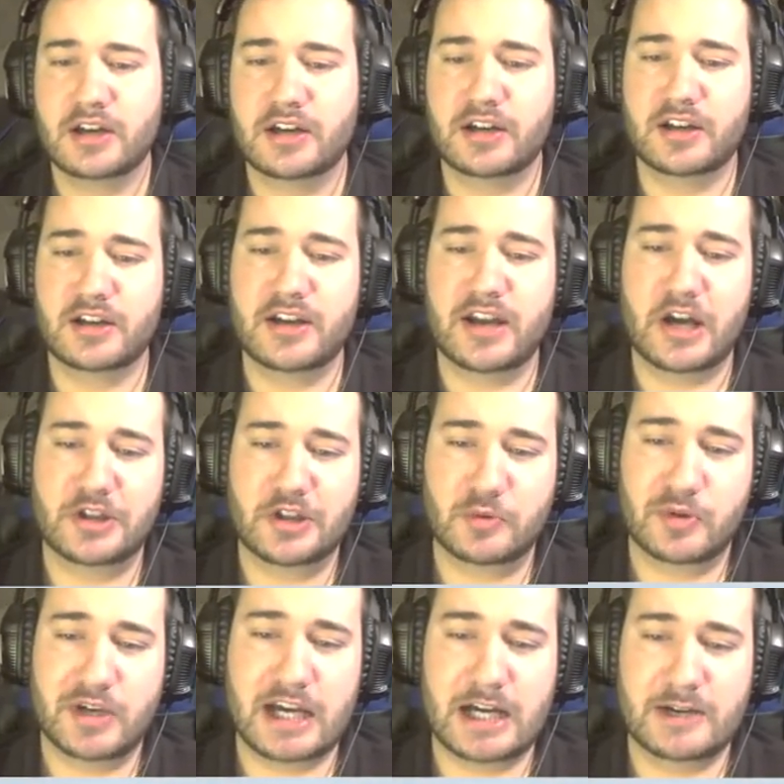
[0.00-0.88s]
Uh, now
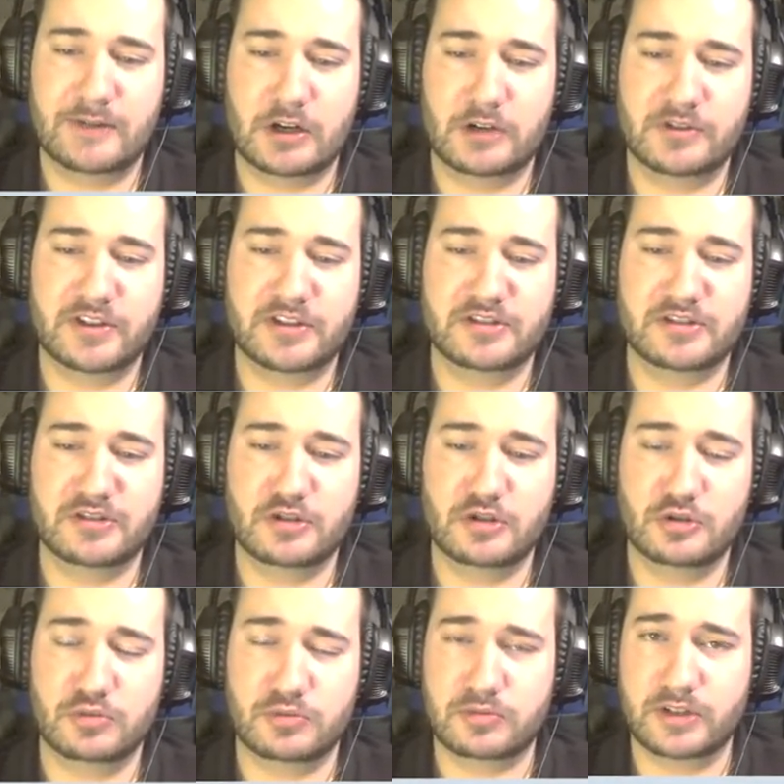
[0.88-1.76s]
that we have all these
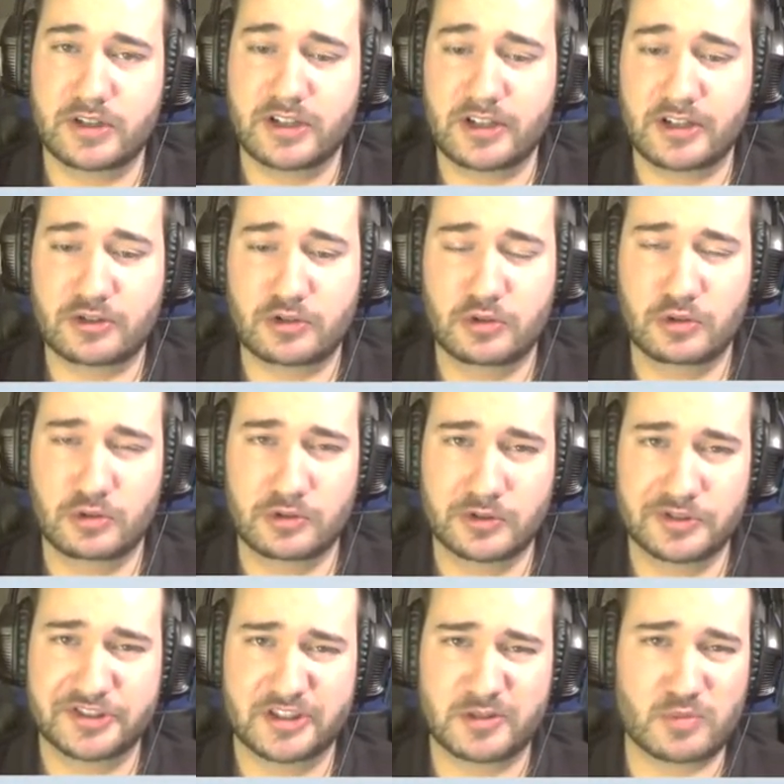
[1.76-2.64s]
new uh,
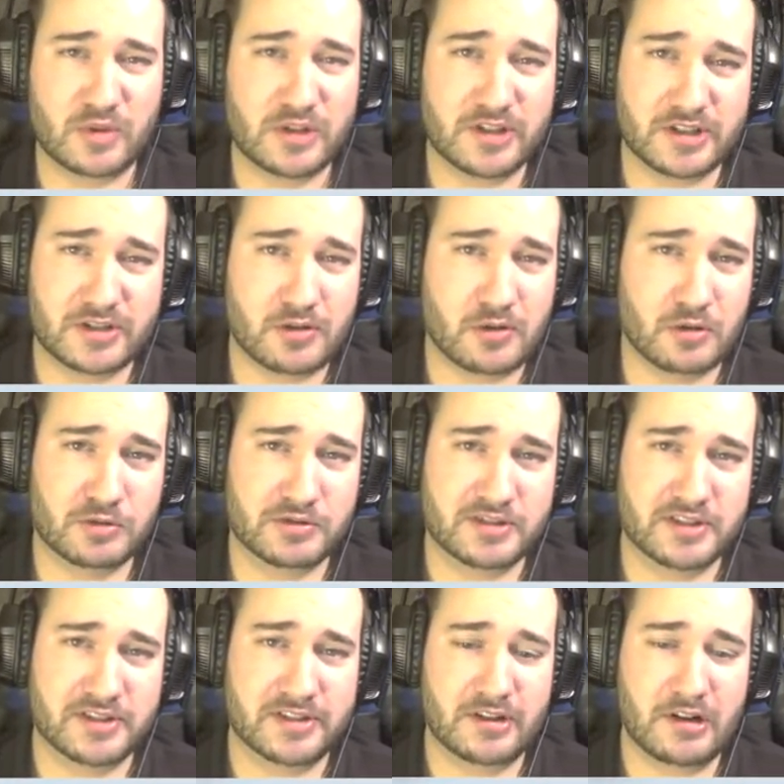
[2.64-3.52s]
tools and
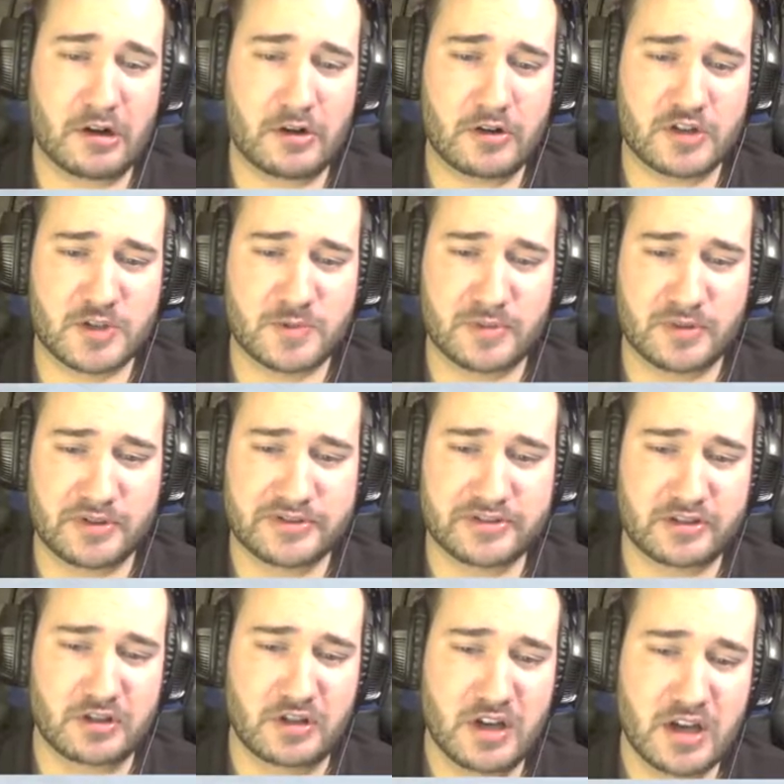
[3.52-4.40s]
resources at our
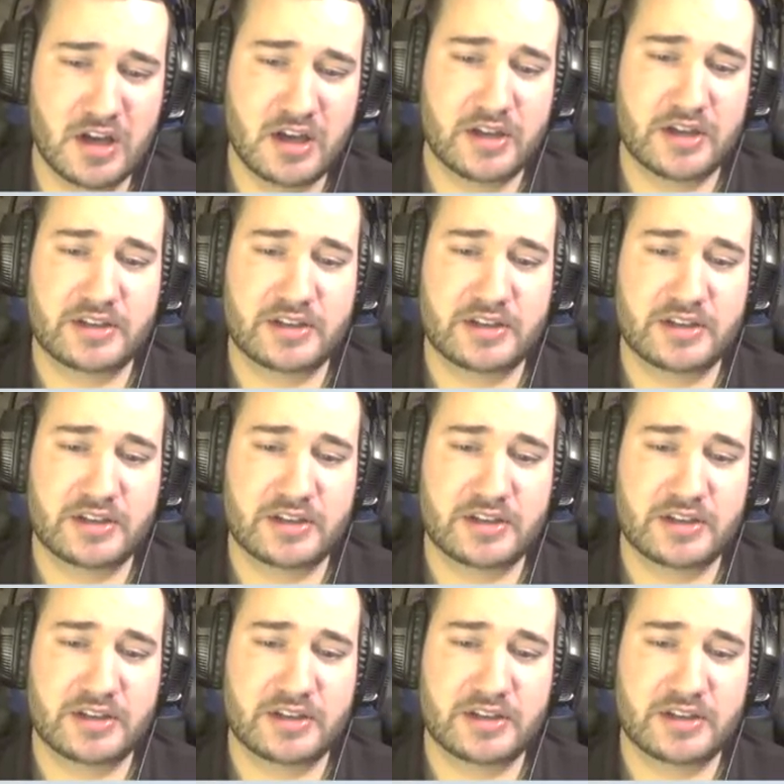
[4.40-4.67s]
disposal,